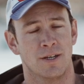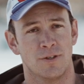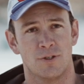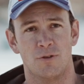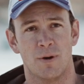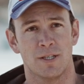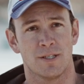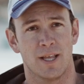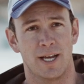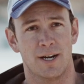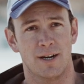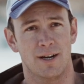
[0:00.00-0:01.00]
2 months
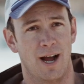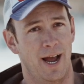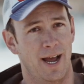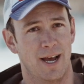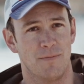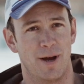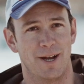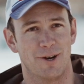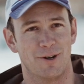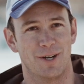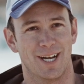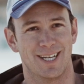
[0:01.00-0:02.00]
later, I had my
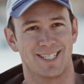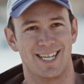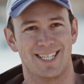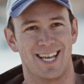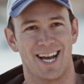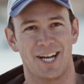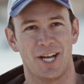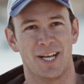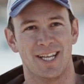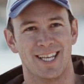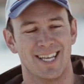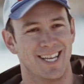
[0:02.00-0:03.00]
own Z-Tech
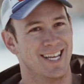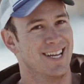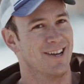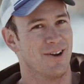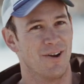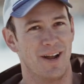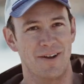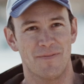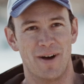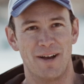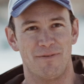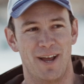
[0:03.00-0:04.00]
in
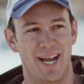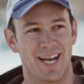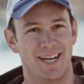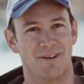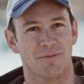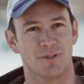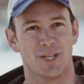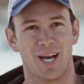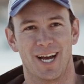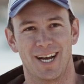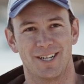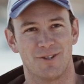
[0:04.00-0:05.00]
my van and was
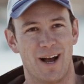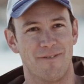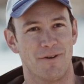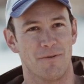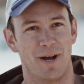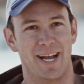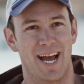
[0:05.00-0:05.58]
driving away